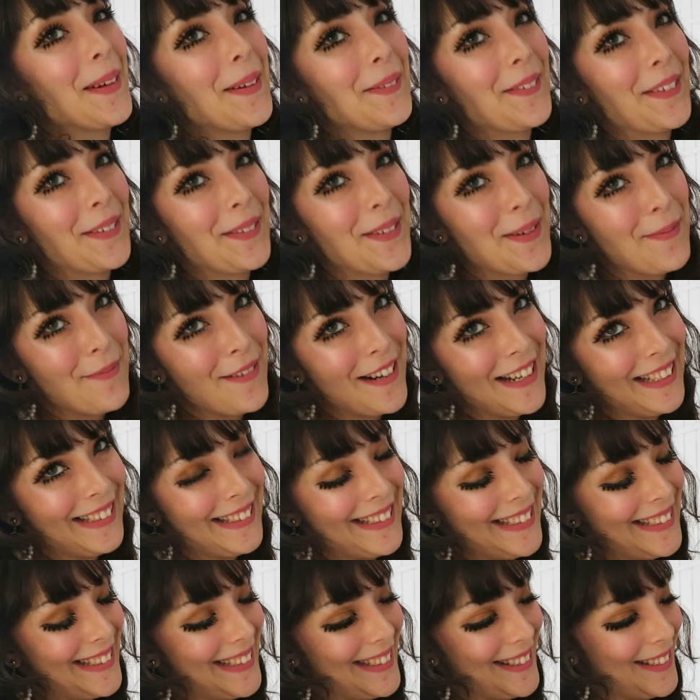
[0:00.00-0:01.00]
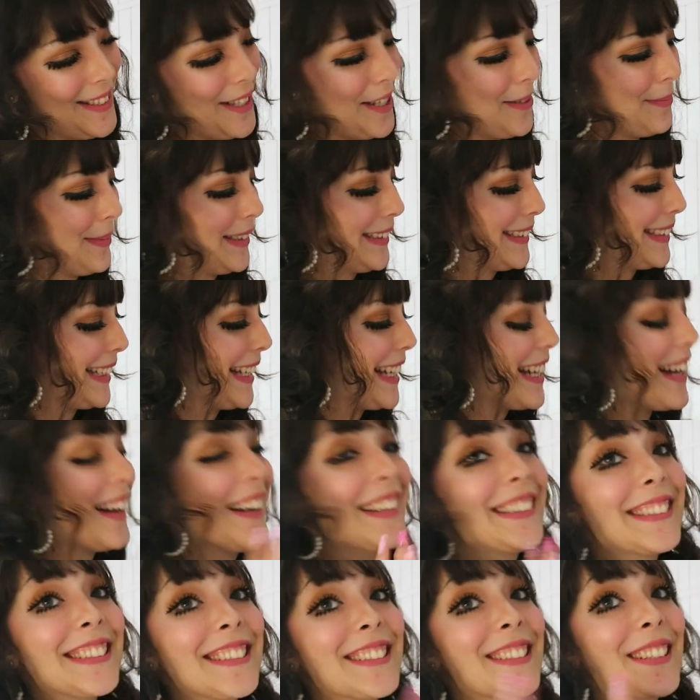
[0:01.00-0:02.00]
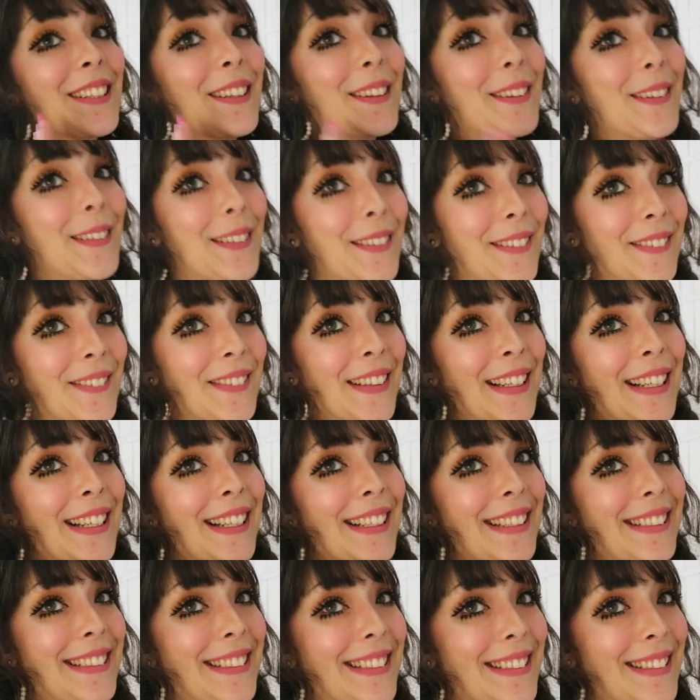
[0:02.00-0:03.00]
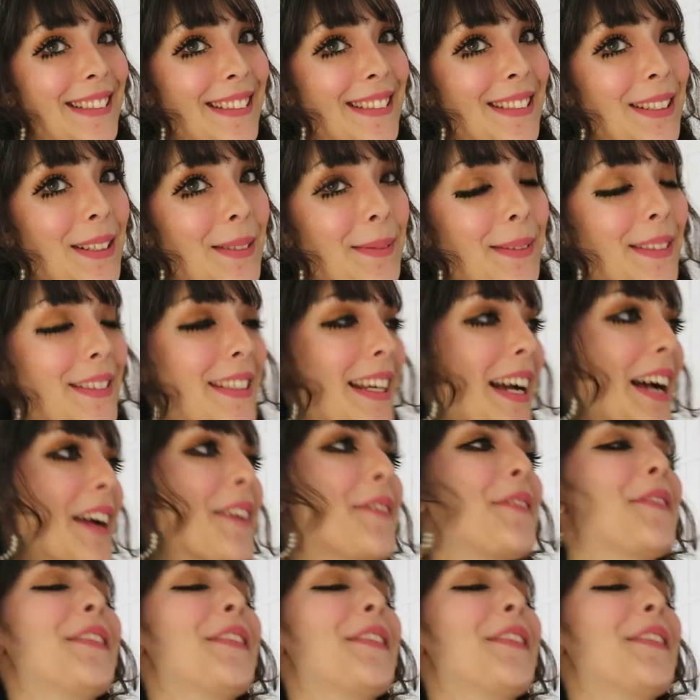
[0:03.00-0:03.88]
of my favourite brand, Jesus Diamante. I just love Jesus Diamante. I